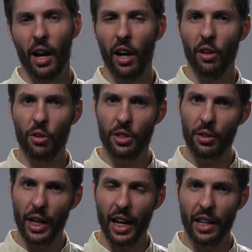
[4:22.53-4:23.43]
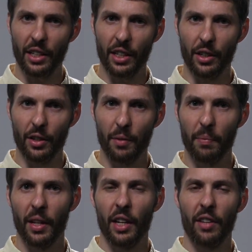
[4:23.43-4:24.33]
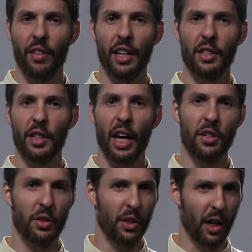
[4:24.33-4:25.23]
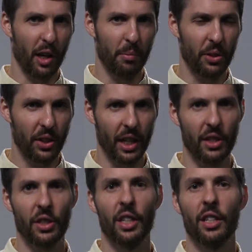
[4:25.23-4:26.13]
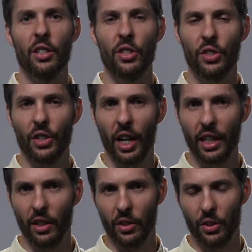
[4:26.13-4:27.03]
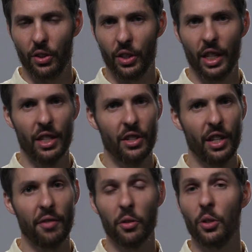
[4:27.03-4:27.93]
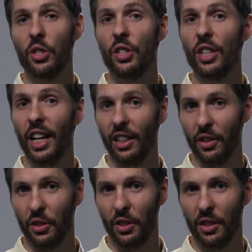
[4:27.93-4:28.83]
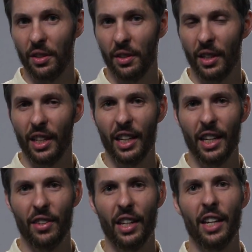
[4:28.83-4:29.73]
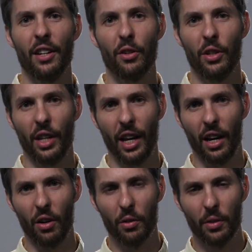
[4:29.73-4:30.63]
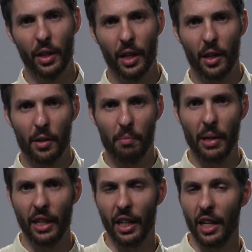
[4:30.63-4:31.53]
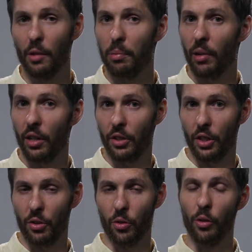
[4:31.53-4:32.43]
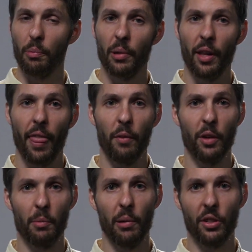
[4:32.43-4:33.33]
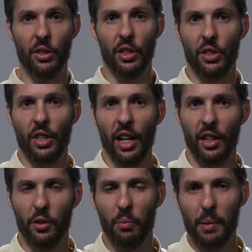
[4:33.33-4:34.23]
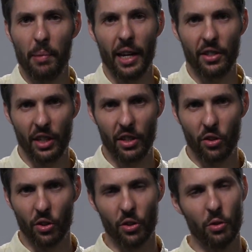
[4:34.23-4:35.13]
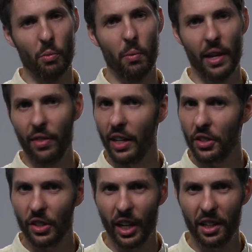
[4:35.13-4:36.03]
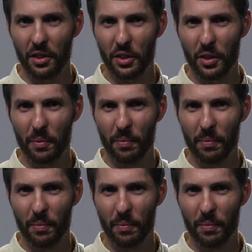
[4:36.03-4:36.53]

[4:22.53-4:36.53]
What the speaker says: I'll also add here that, as Yalom says, silence is never silent in the here and now, meaning in a process group, when a person is silent, we pay attention to when they're silent,